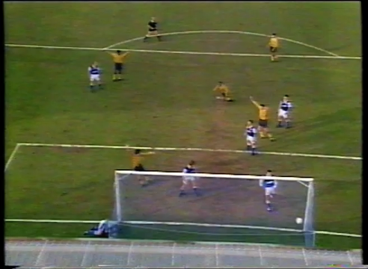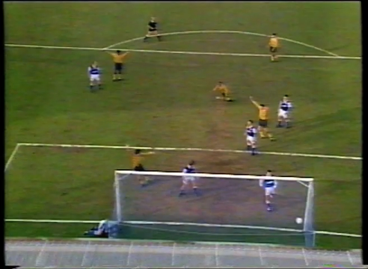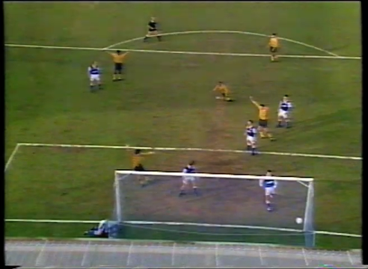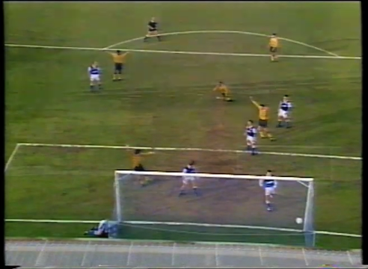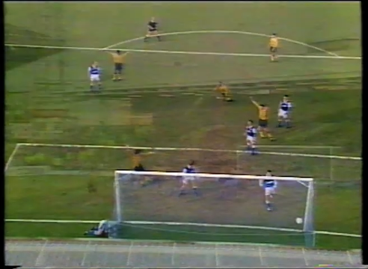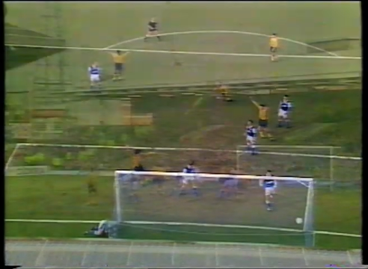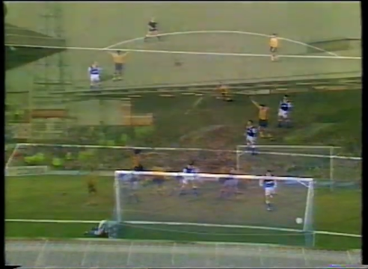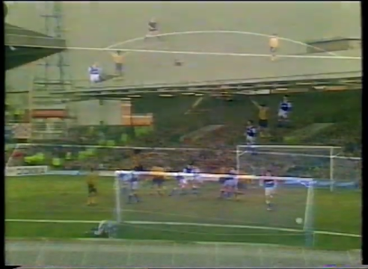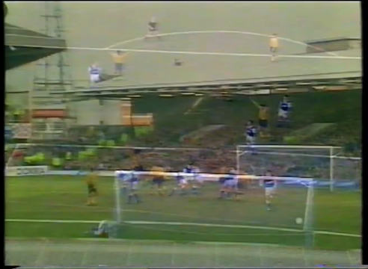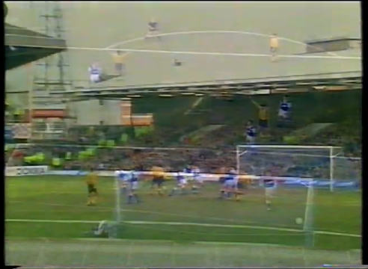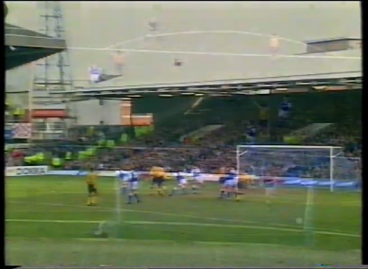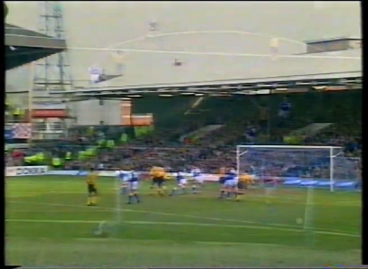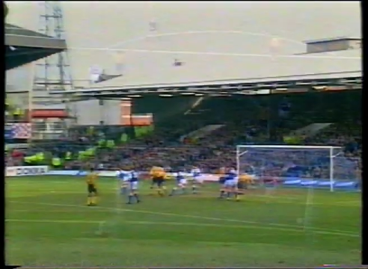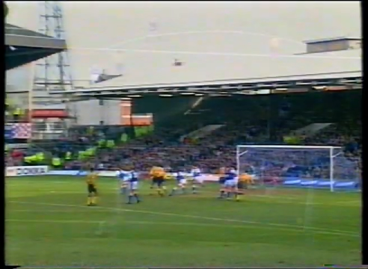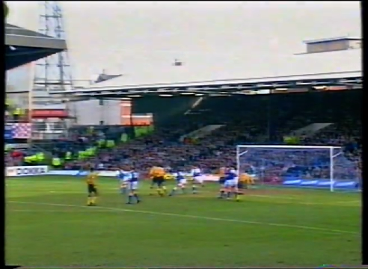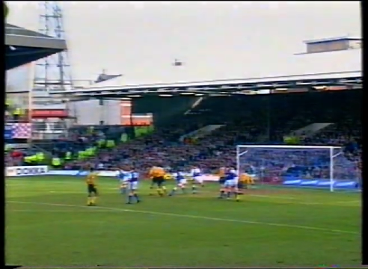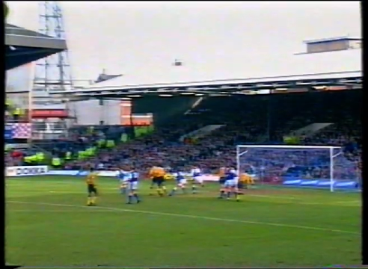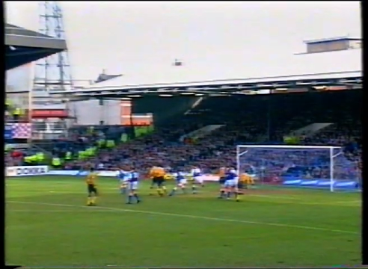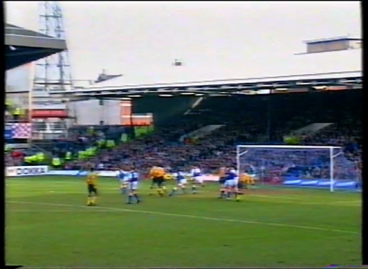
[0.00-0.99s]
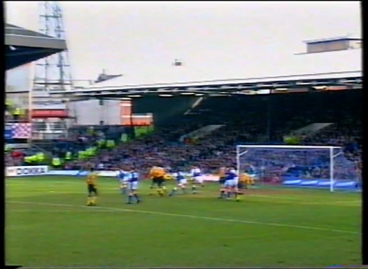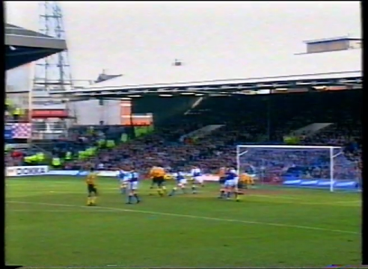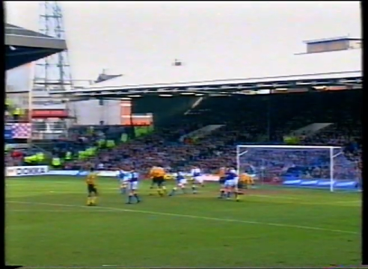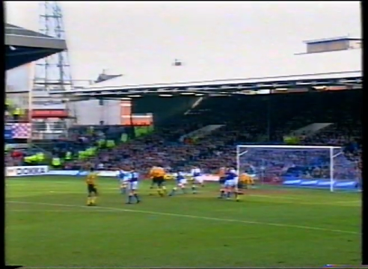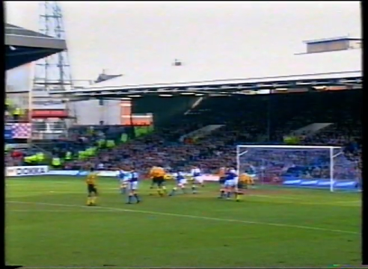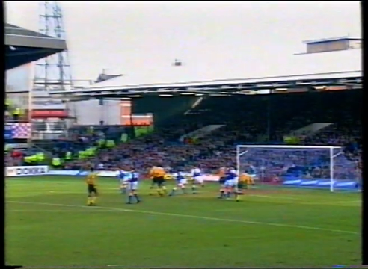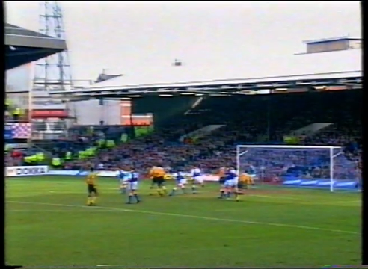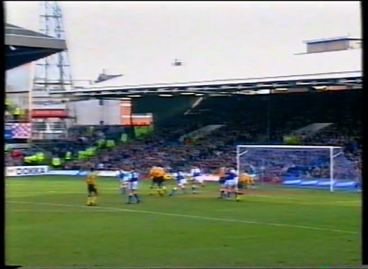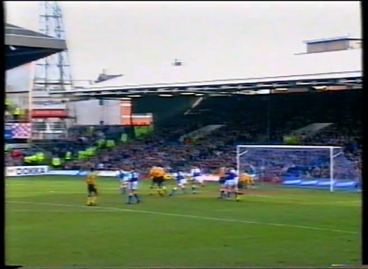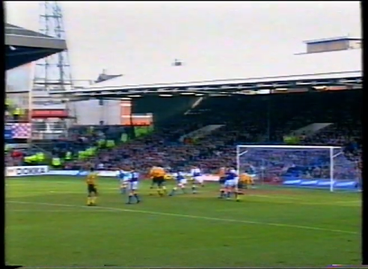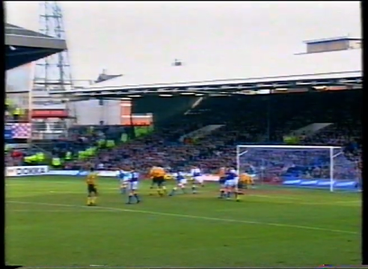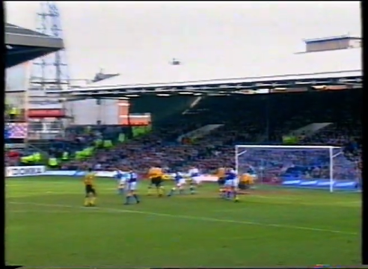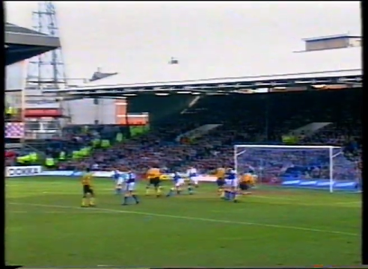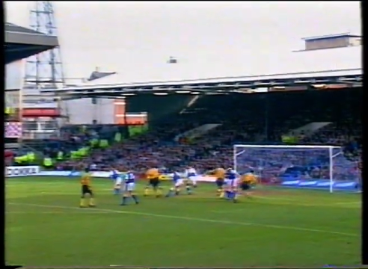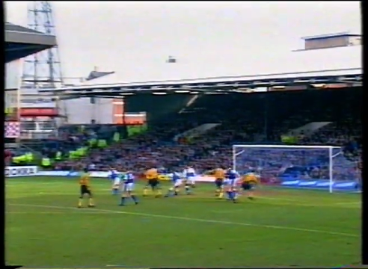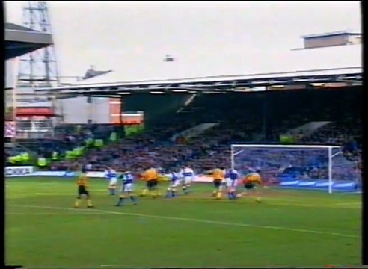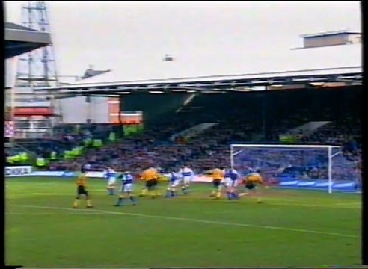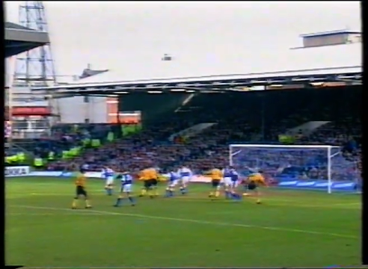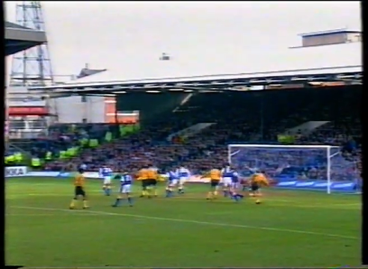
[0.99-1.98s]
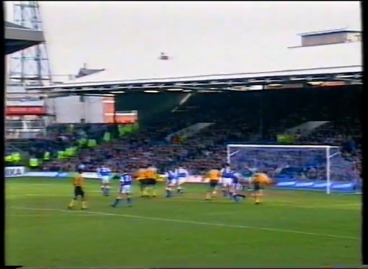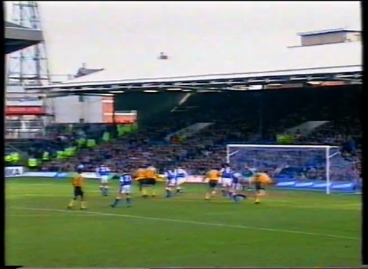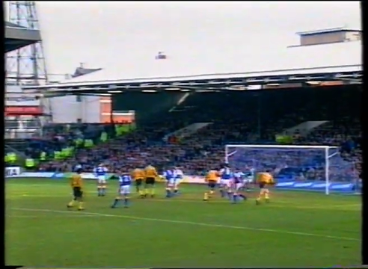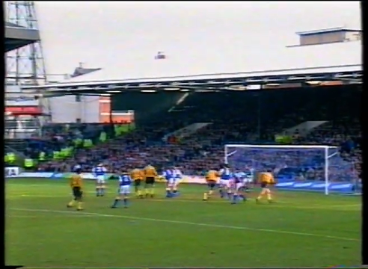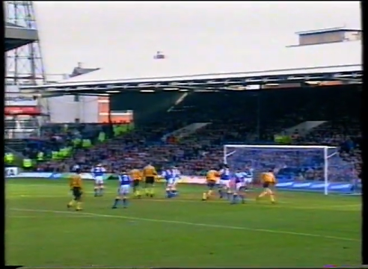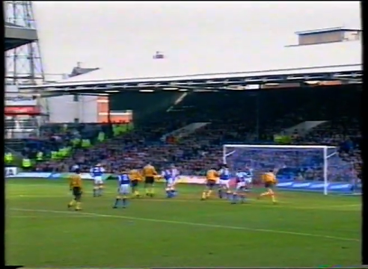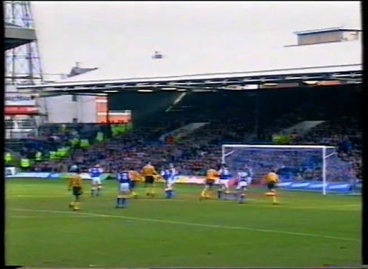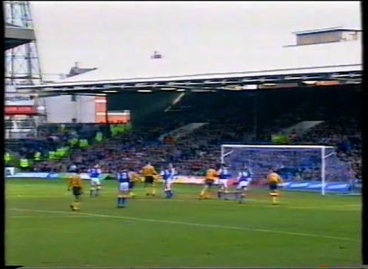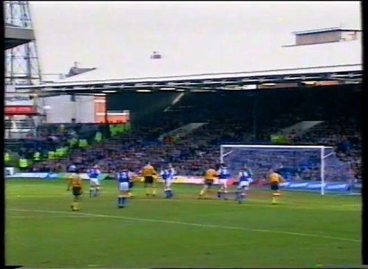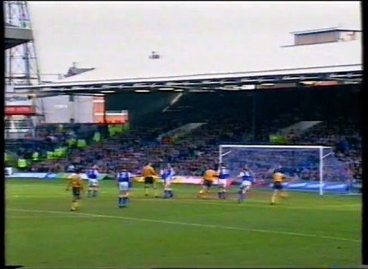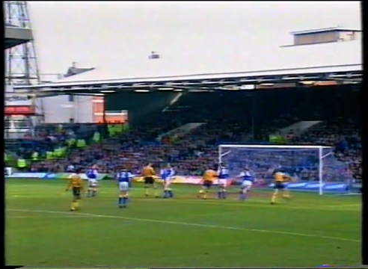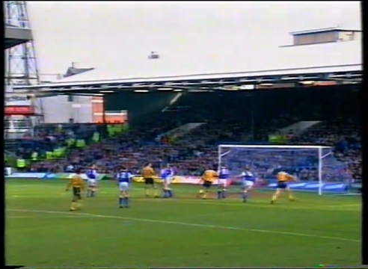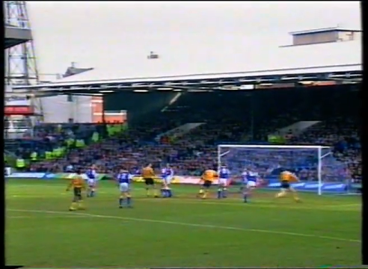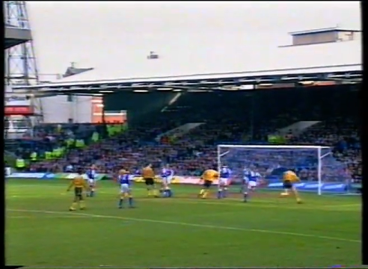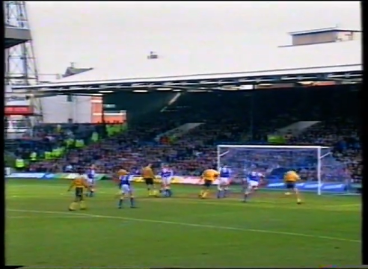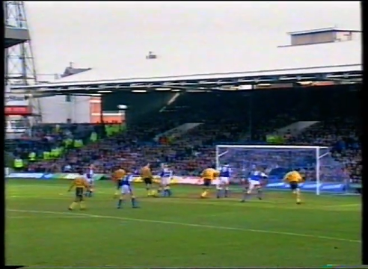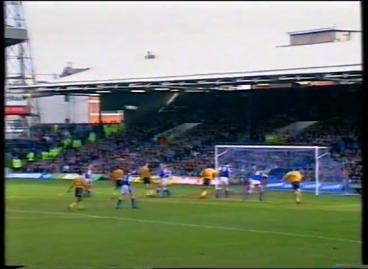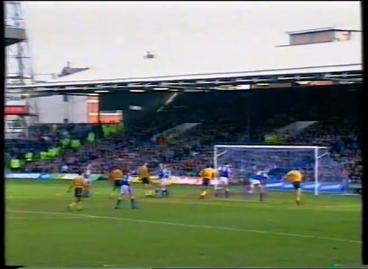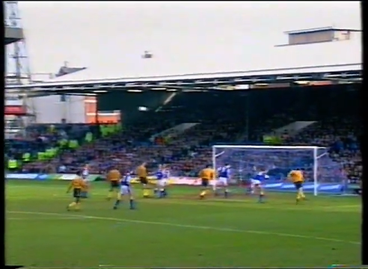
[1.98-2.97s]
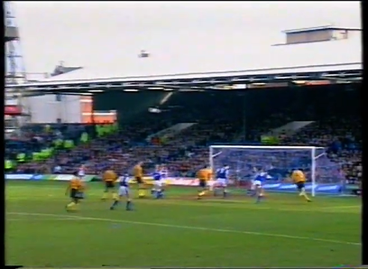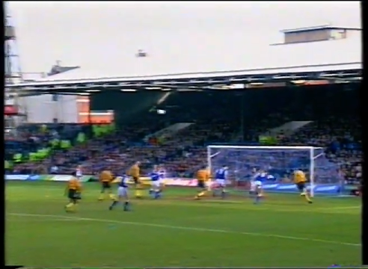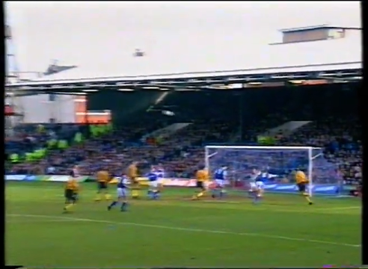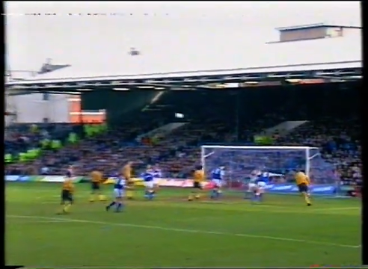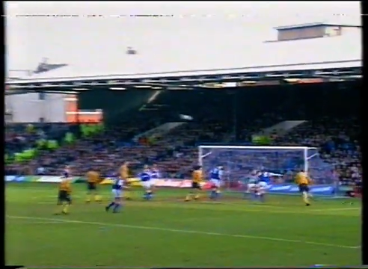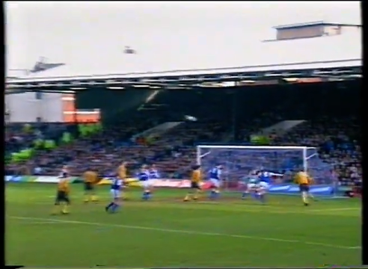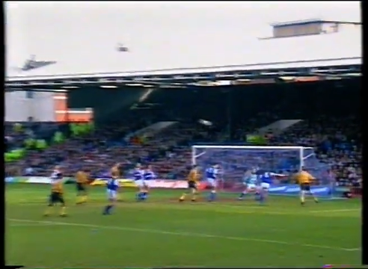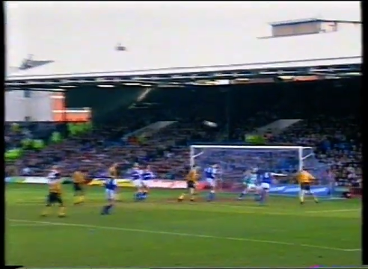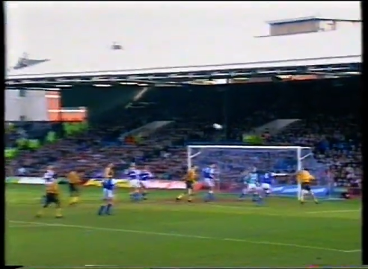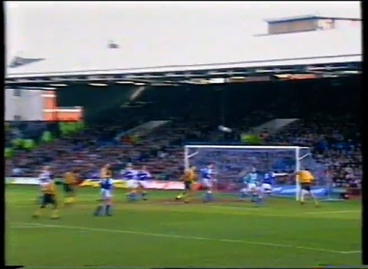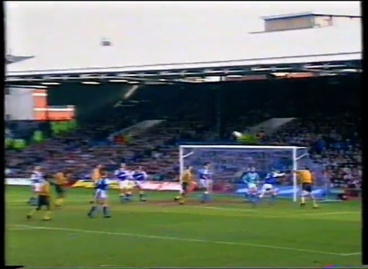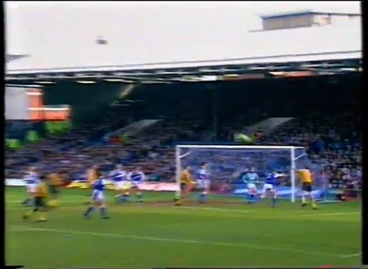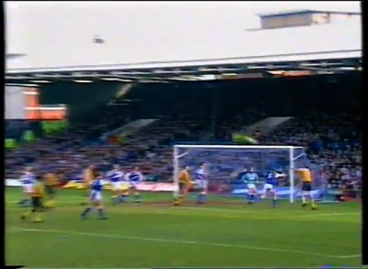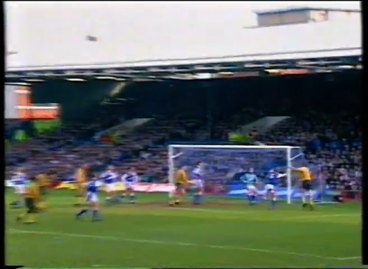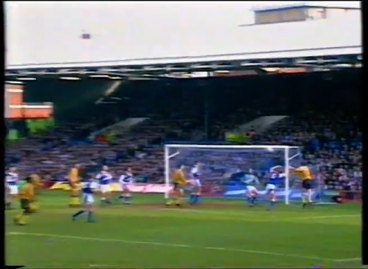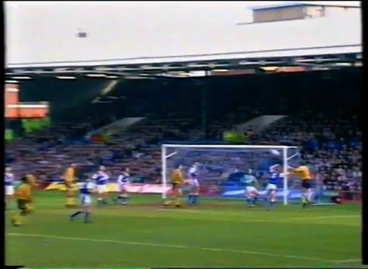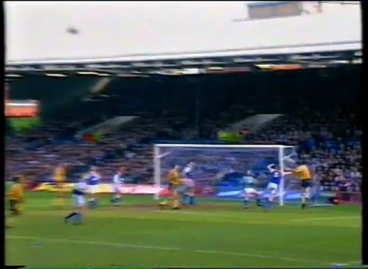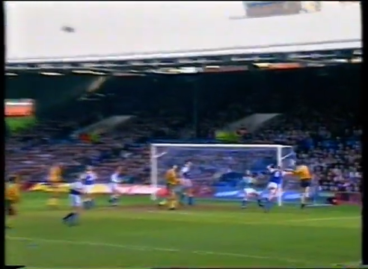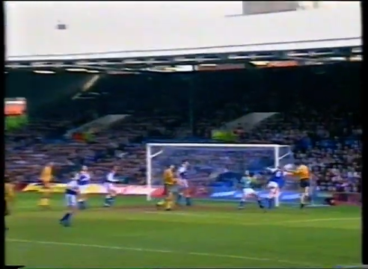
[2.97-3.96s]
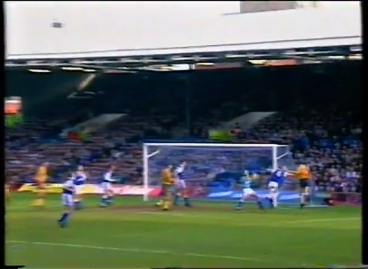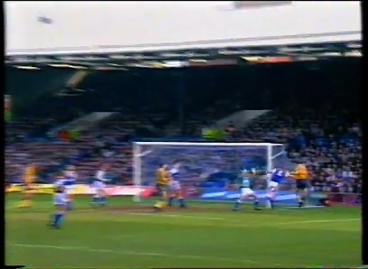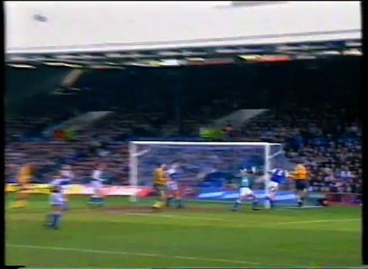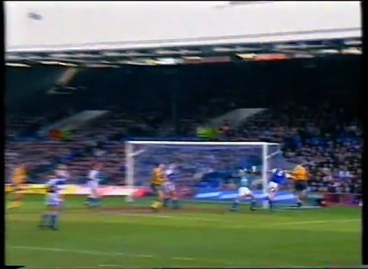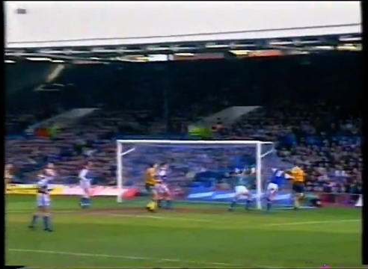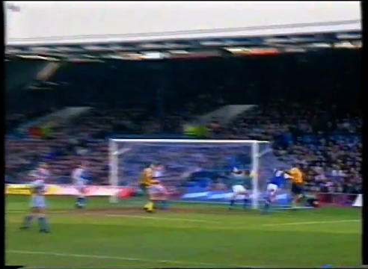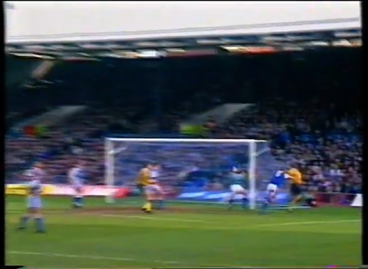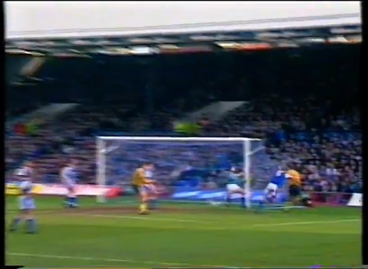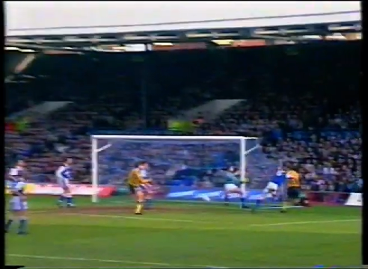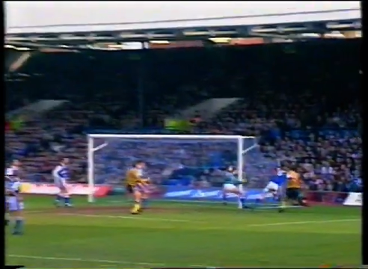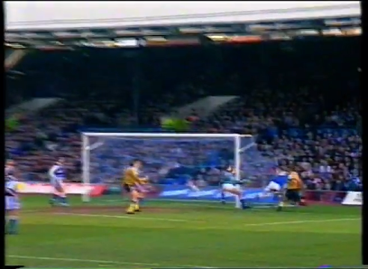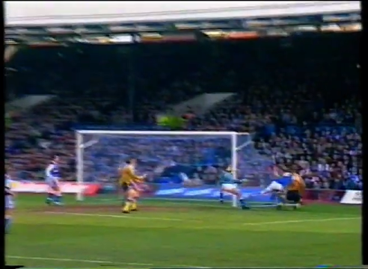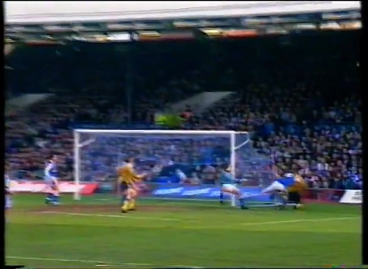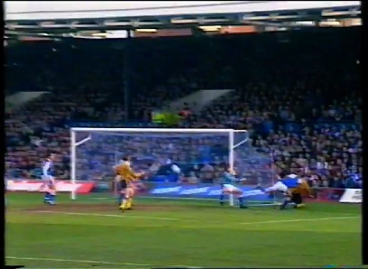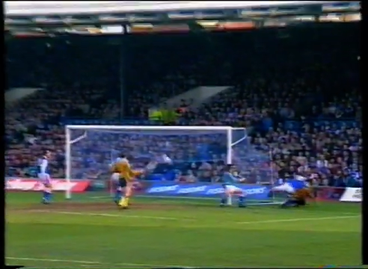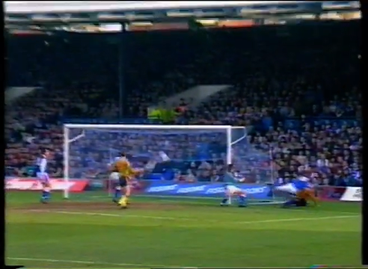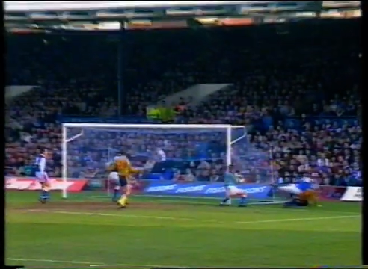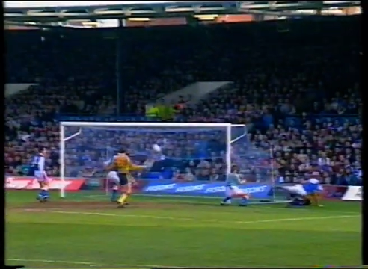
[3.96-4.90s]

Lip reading: [unreadable: no face in view]